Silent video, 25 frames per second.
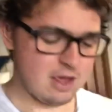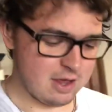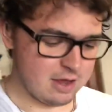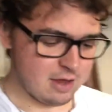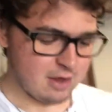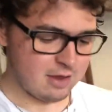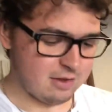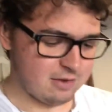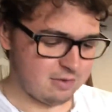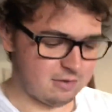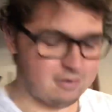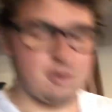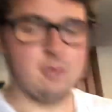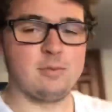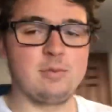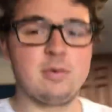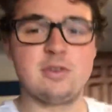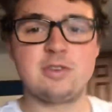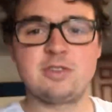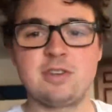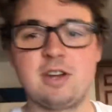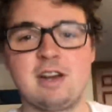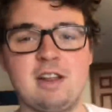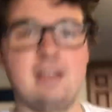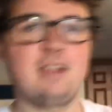so I'm gonna
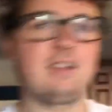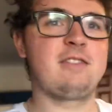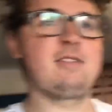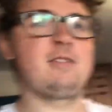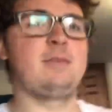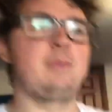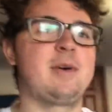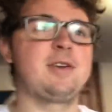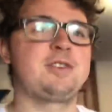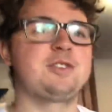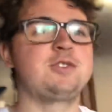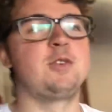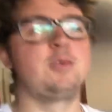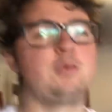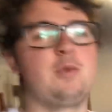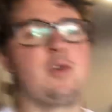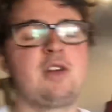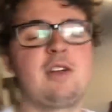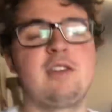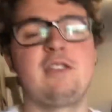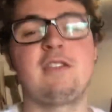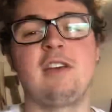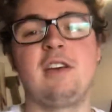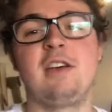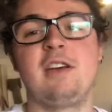try to get some extra
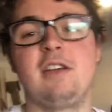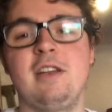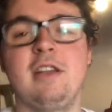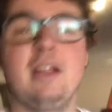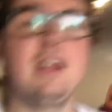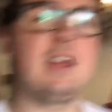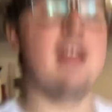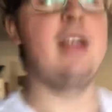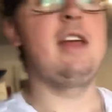work done.